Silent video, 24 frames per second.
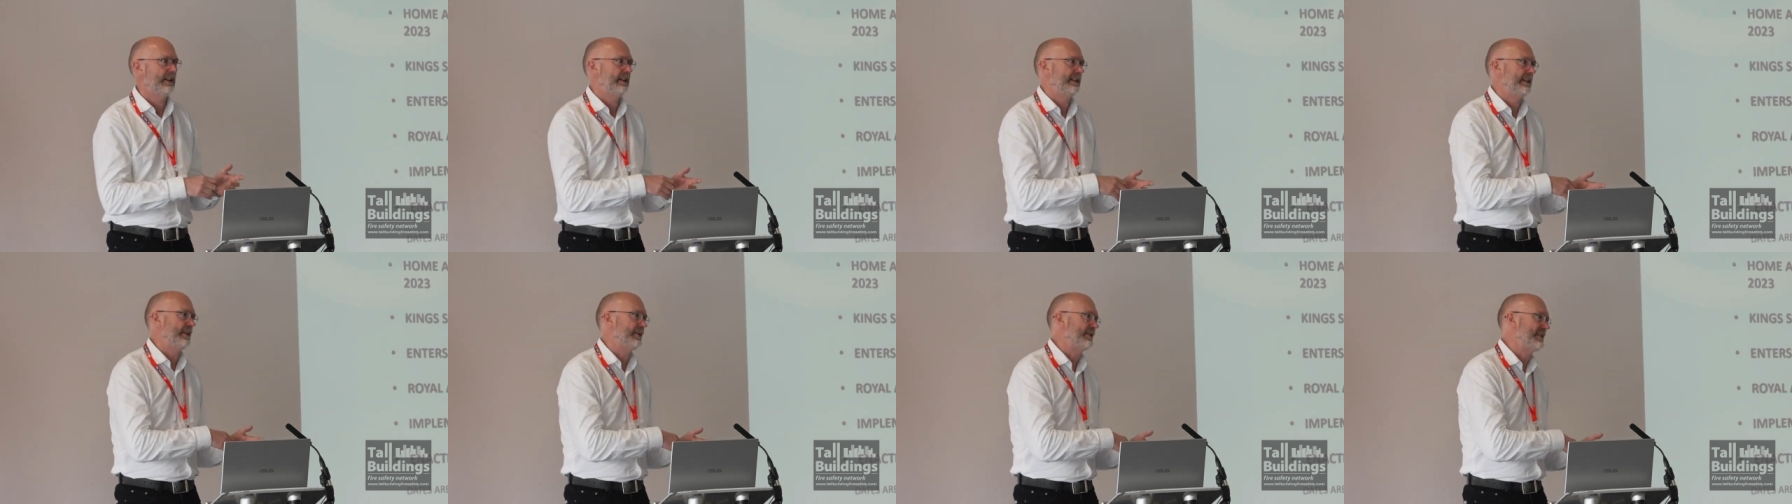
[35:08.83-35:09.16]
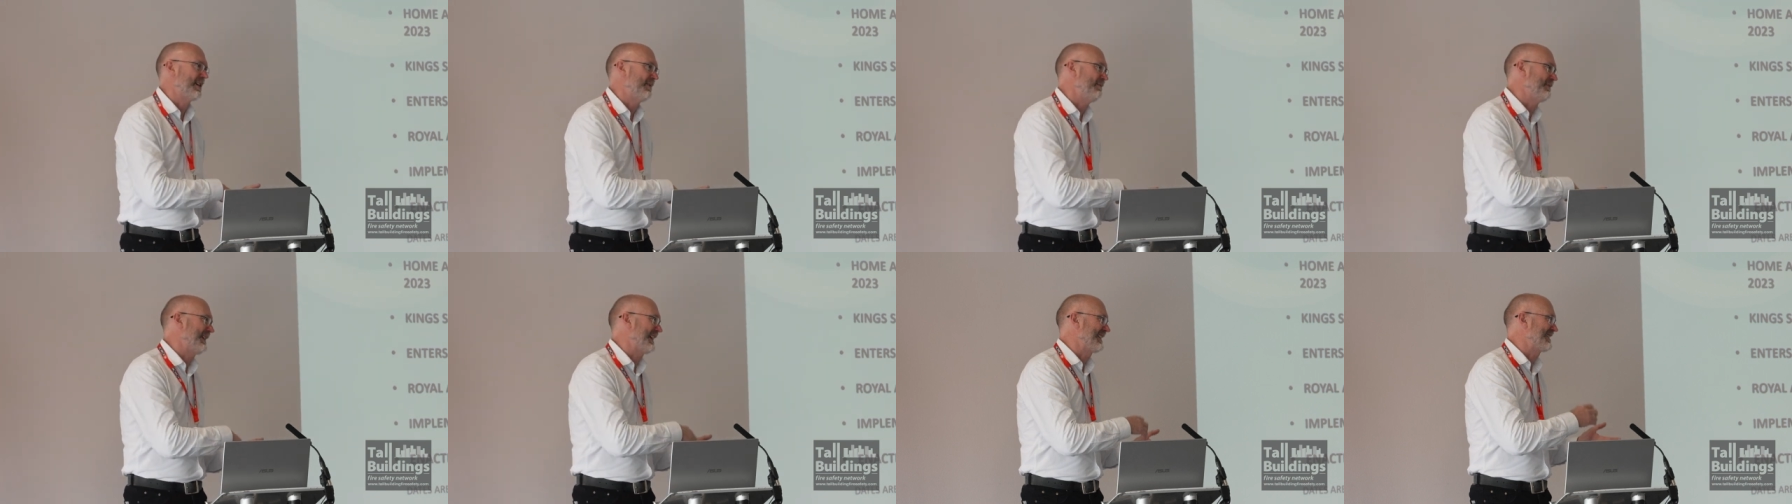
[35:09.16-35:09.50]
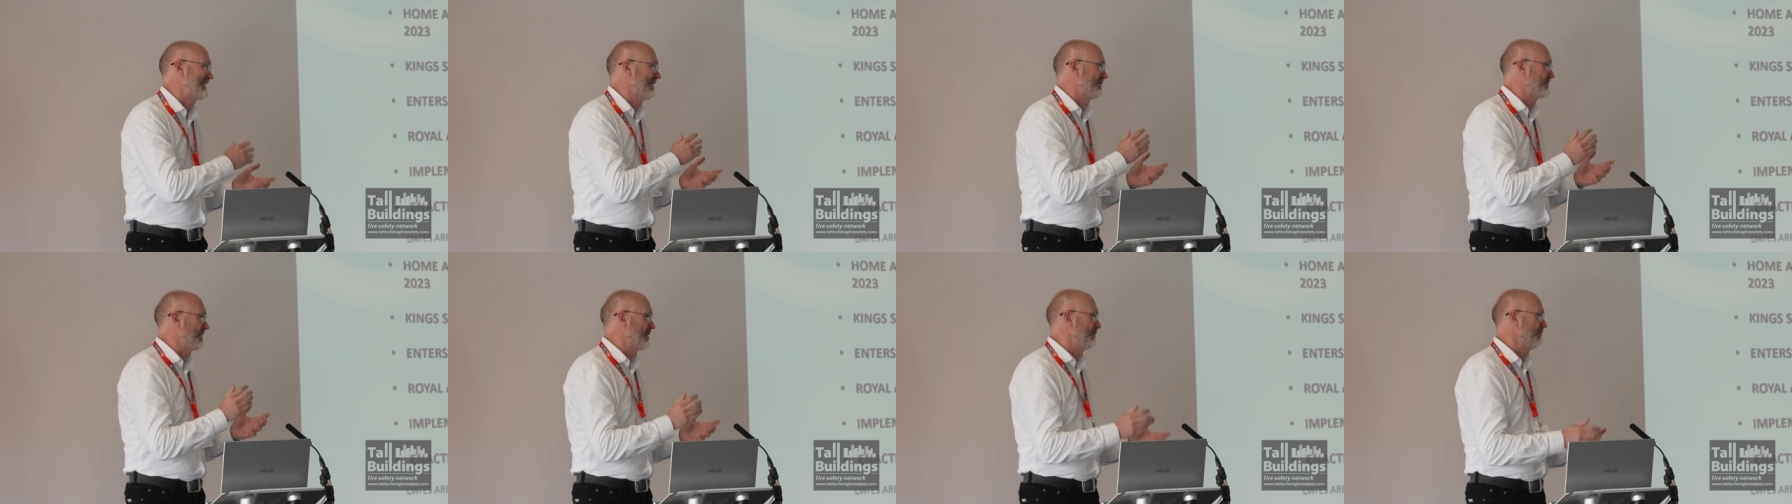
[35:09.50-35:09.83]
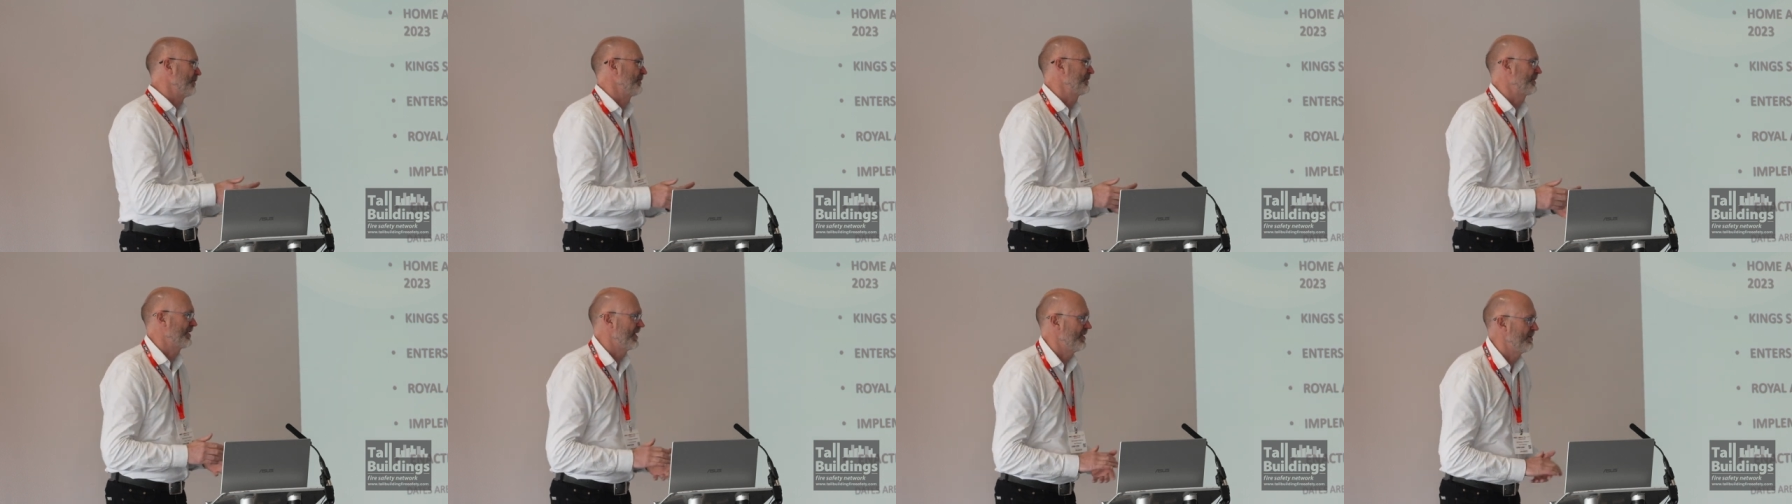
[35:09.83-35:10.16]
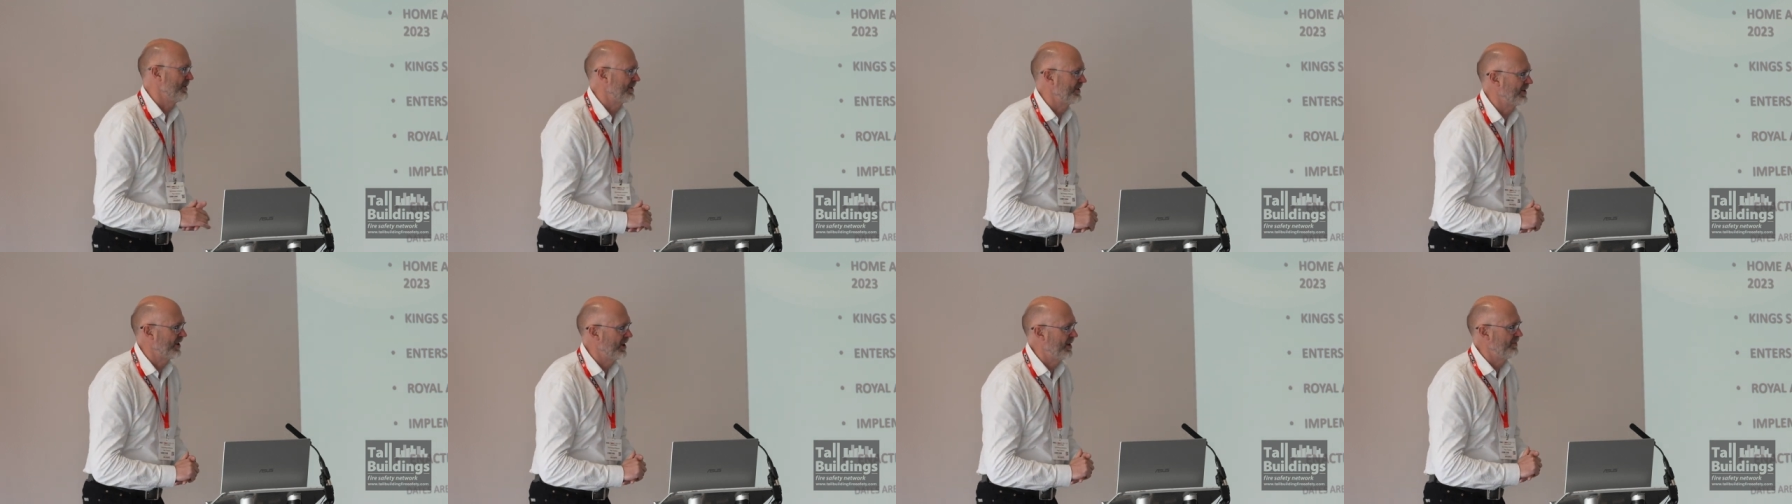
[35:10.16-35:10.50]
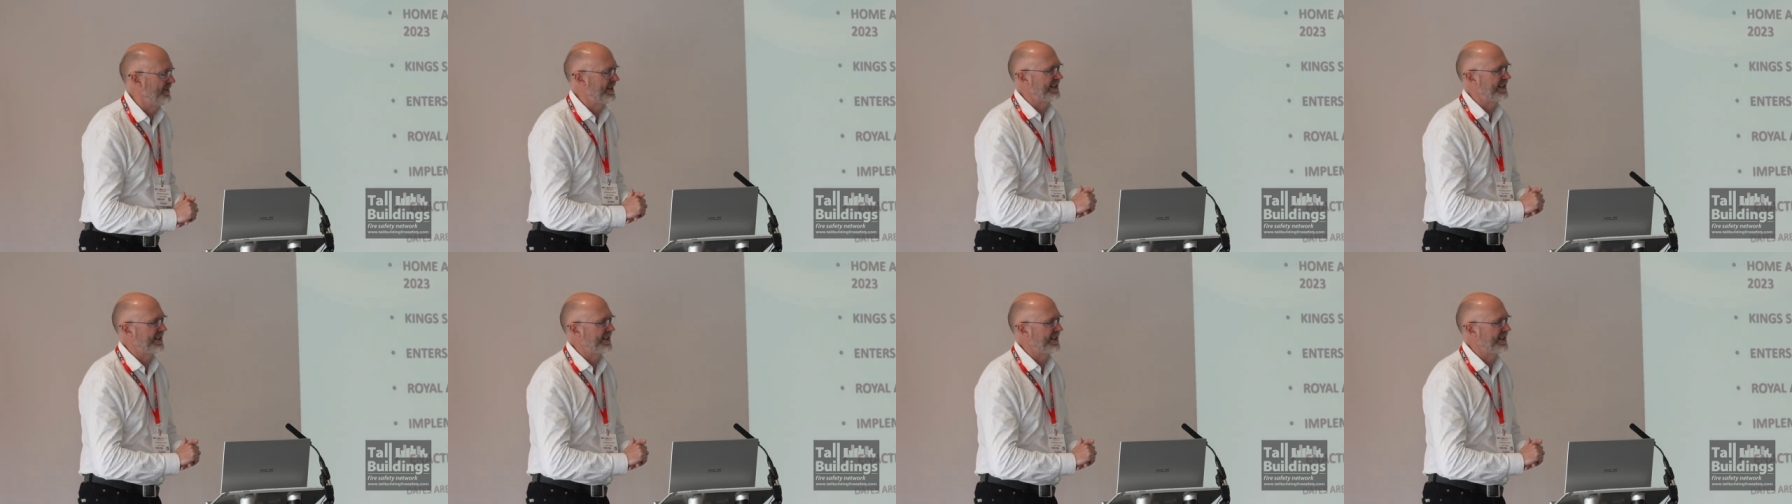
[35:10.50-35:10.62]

They'll come back September, October time,